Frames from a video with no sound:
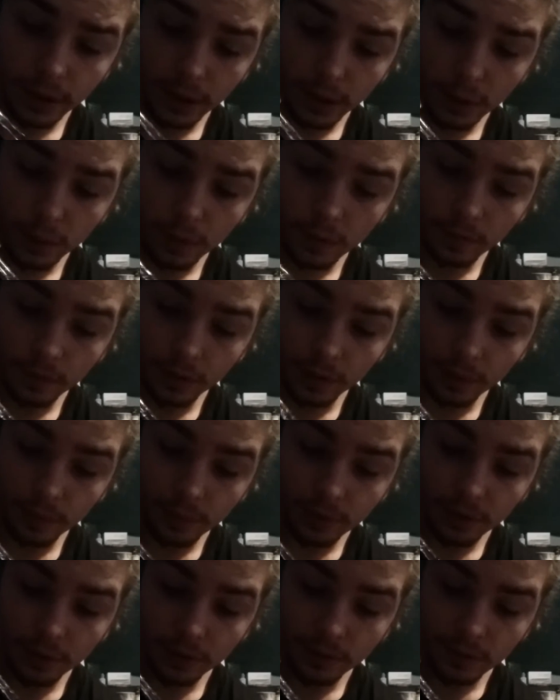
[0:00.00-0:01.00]
going to go over the
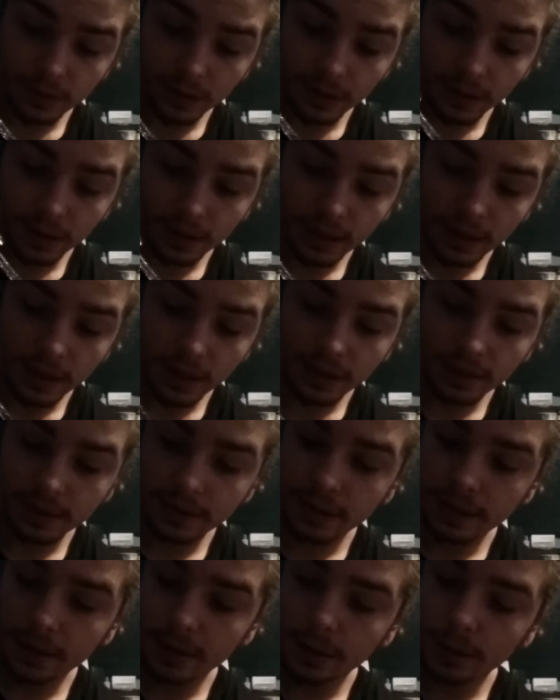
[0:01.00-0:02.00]
pros and
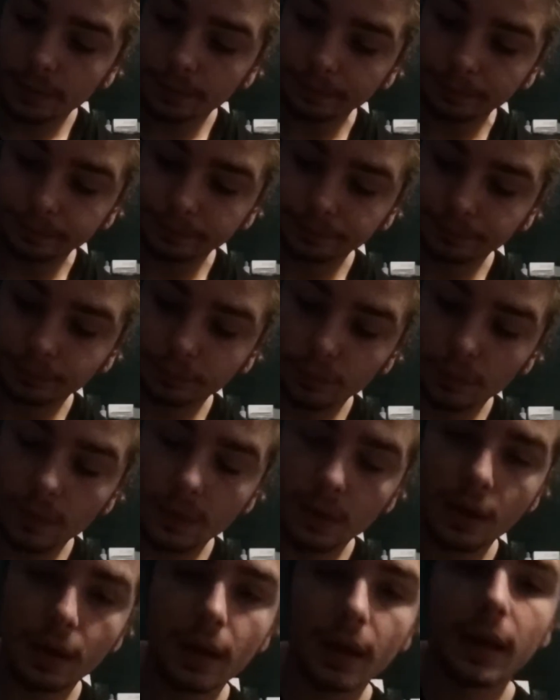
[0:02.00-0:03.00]
cons here.
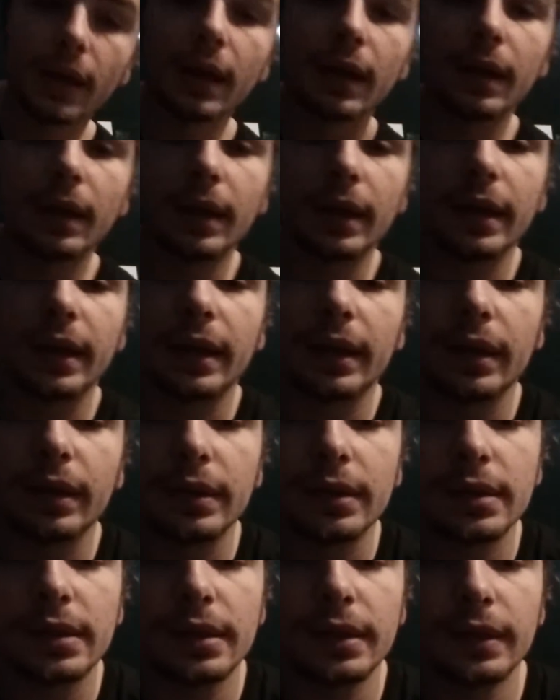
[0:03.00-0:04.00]
And
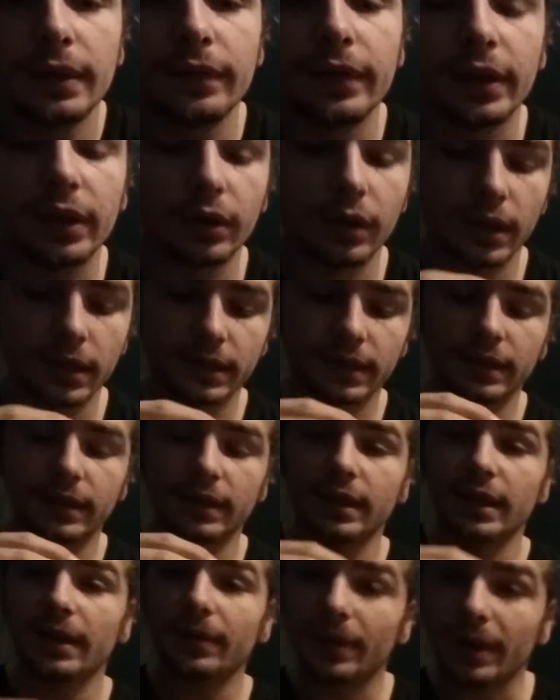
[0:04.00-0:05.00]
if I lost it
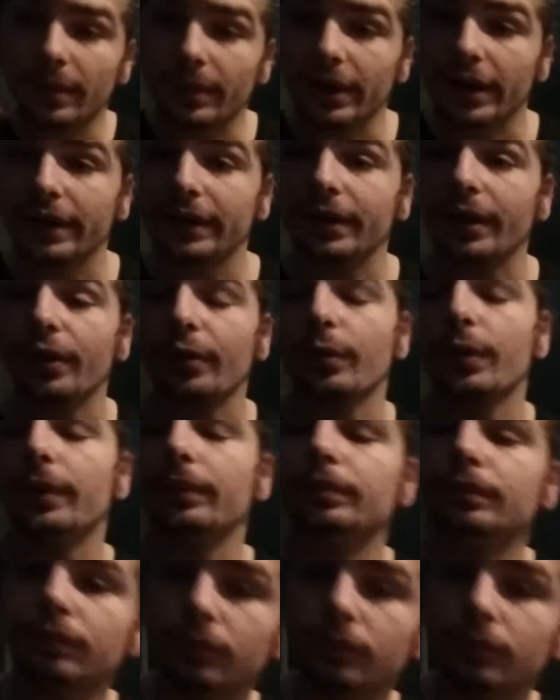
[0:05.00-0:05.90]
today, would I buy another one?